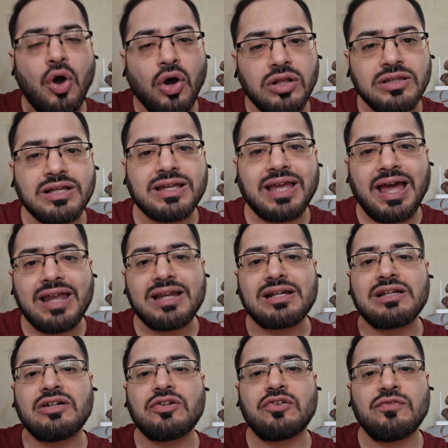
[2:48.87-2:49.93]
on the
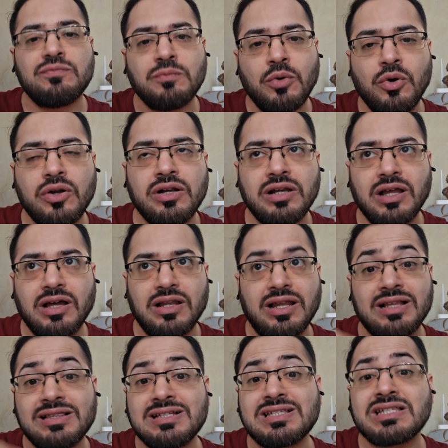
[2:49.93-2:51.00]
character of mohanlal
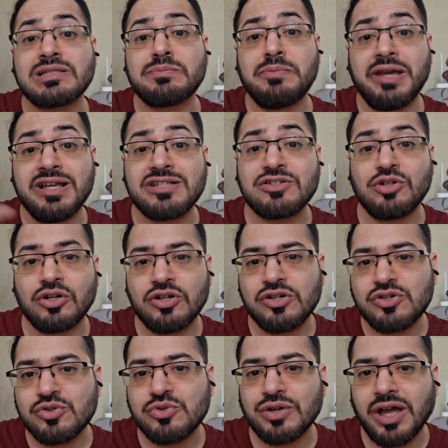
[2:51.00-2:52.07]
and this is based on a
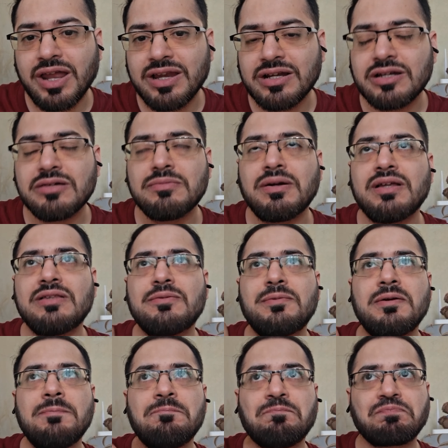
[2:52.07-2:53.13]
true character by the
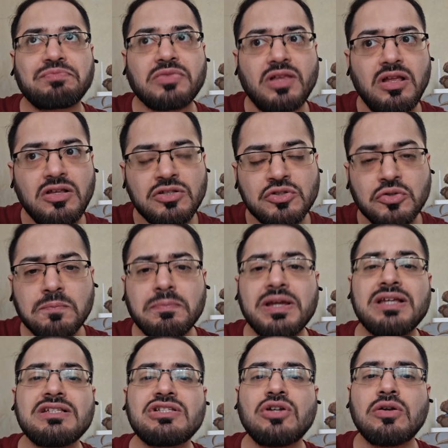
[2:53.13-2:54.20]
way so
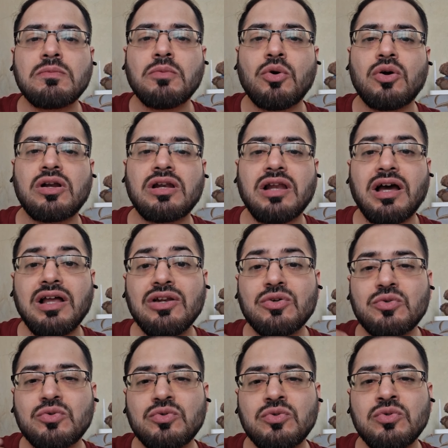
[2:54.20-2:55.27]
based on
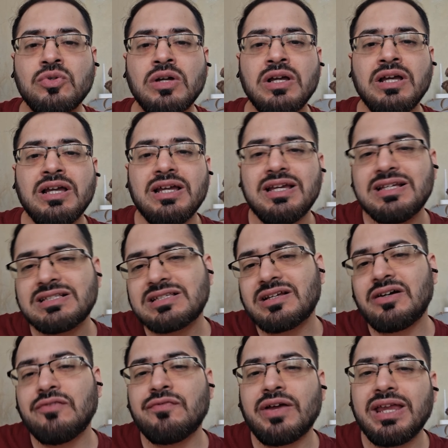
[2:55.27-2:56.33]
mohanlal who is
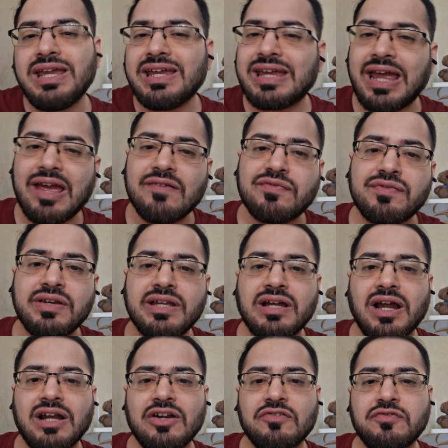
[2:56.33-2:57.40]
a very carefree
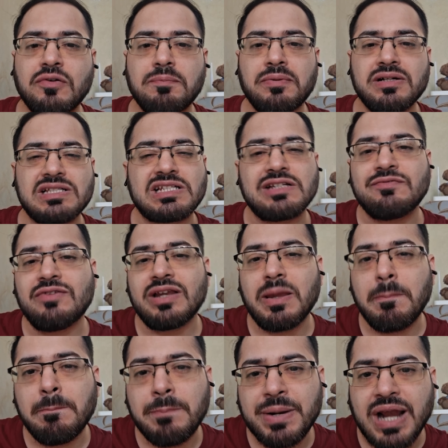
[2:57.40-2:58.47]
kind of a person
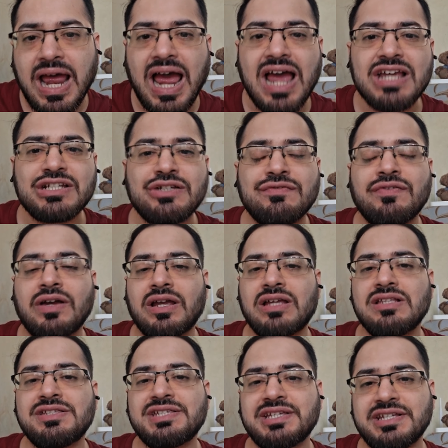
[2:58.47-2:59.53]
very brash if i
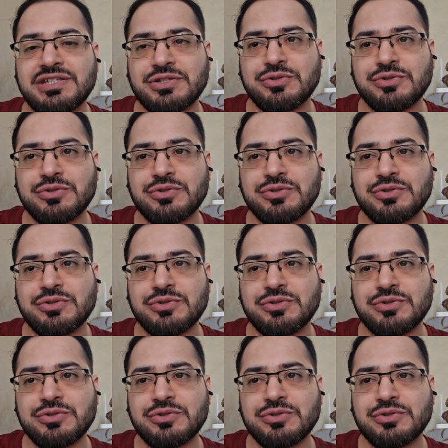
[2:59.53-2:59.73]
can say